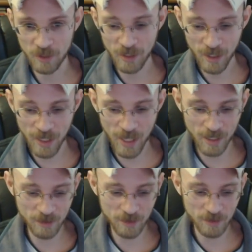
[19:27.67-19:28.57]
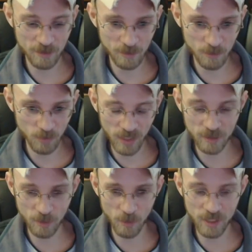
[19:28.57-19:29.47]
And Blade in the
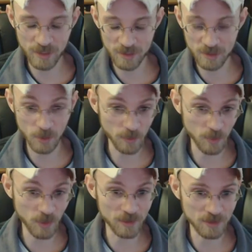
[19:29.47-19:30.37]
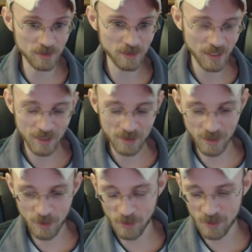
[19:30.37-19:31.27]
Wind gets to be the prince. So
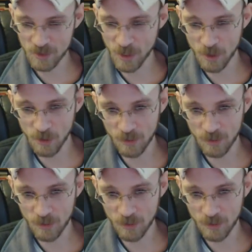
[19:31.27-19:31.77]
there's no